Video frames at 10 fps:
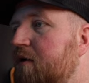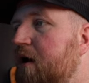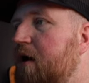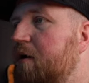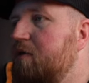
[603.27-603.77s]

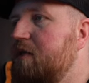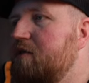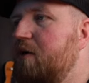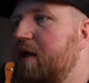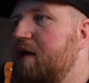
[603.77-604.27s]
But let's
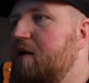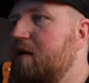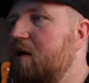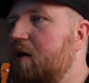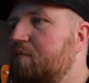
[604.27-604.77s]
go ahead
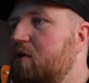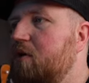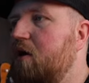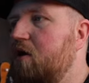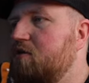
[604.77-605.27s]
and upload
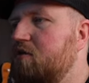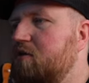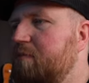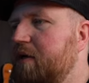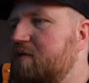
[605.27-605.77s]
it also
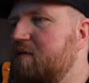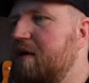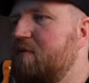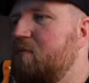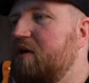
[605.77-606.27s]
to Bank
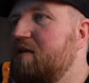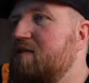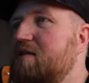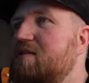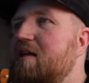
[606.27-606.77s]
7. We're gonna
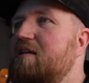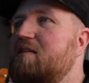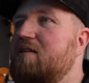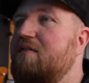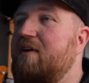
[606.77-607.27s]
say send
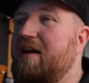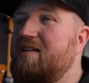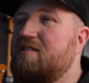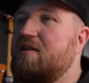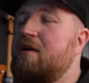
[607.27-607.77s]
to
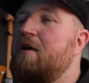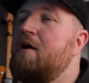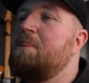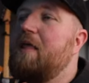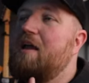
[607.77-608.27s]
device,
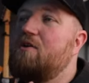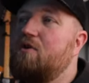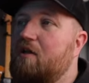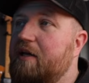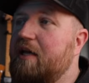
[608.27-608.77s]
and you
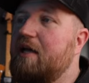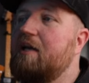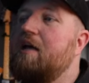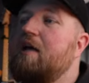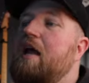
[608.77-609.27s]
click
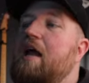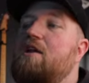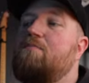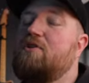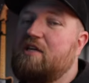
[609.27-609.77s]
it, and
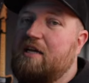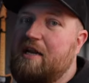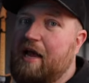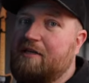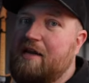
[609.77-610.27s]
you push
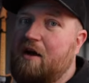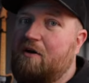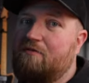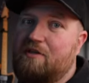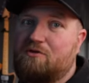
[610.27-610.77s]
connect.
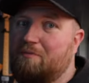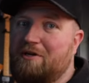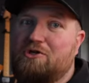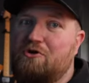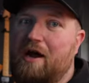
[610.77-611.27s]
Now, this will
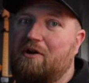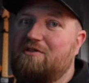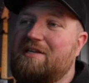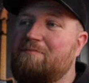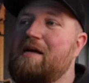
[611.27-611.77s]
be a trial.
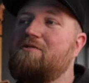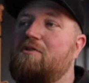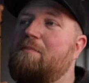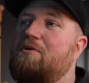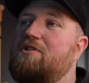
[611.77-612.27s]
Sometimes
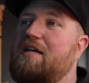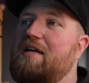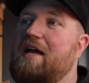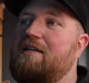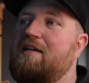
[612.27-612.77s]
when I push
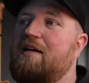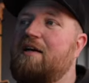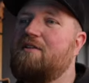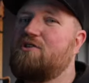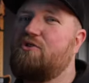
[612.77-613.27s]
connect,
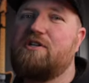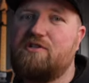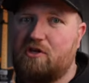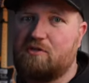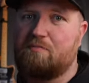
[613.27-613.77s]
the screen
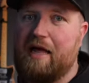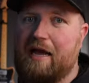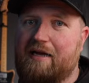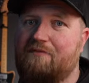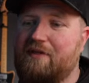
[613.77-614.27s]
just goes
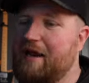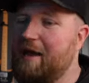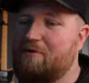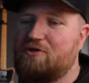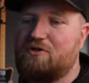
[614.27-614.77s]
black. If that
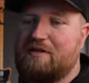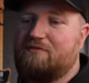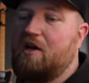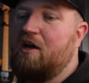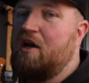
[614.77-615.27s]
happens, you just have
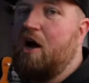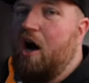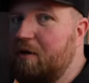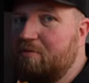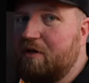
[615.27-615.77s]
to
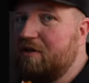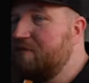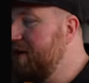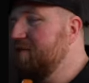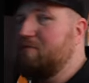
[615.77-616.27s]
unplug the
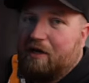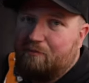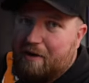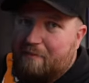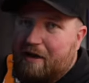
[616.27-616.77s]
device, plug it
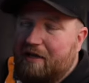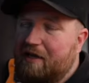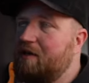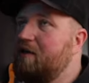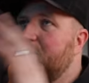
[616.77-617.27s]
right back
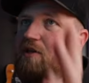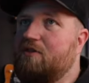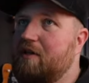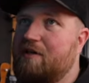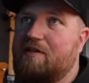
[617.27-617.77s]
in. Good
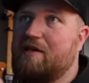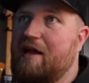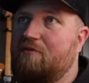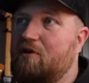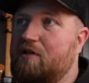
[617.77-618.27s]
thing it doesn't
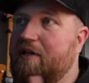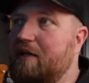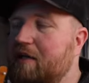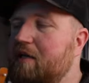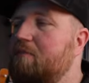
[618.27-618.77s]
have hardly
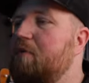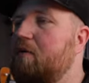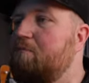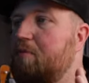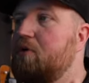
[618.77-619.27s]
any
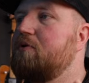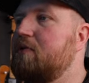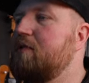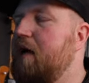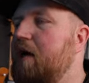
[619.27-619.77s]
boot
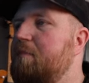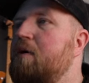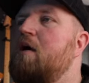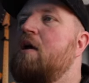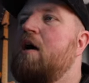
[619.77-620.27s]

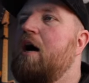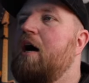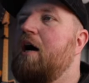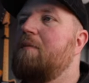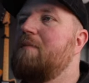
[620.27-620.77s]
time.
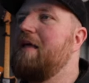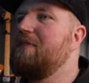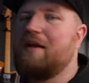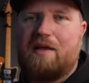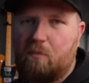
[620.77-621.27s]
And
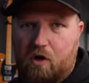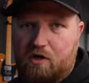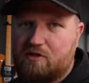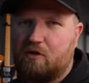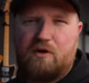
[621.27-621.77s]
then it
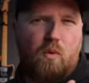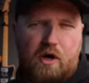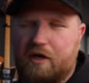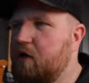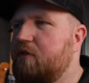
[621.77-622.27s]
works. So they're
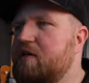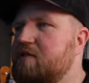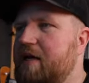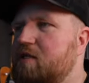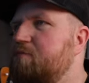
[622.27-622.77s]
working on
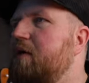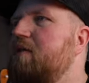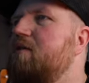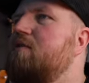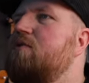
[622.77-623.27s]
this. I
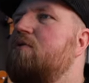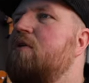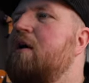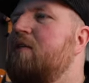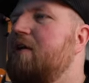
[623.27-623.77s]
explained this to
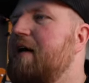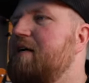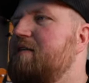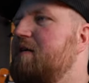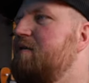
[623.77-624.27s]
the
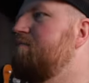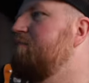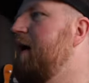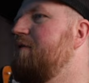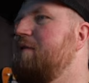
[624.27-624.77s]
guys at
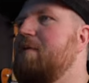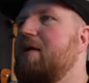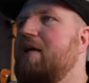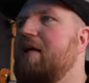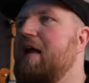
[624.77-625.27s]
Pirate
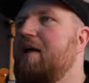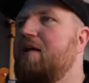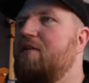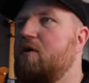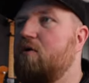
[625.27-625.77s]
Midi,
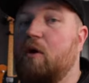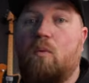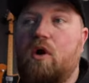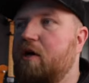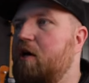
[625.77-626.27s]
and they're
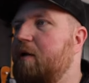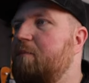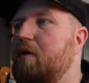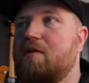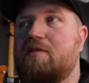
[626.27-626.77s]
working on it.
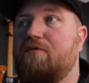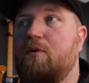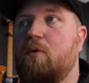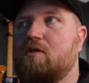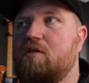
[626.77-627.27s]
But let's see if
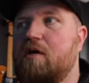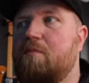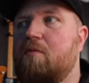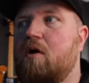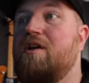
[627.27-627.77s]
it works this
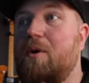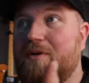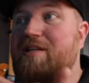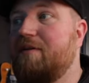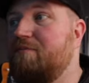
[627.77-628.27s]
time. No,
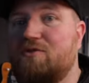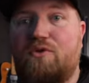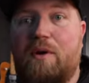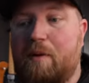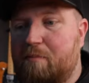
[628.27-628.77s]
it didn't.
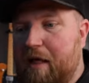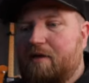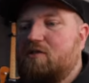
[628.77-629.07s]
Screen went black.